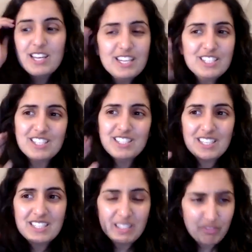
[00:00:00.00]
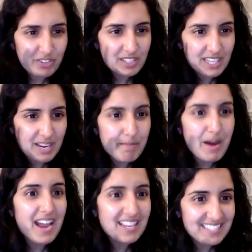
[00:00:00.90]
is just a difference in
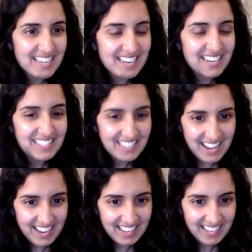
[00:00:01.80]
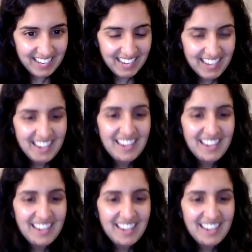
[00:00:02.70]
mindset entirely.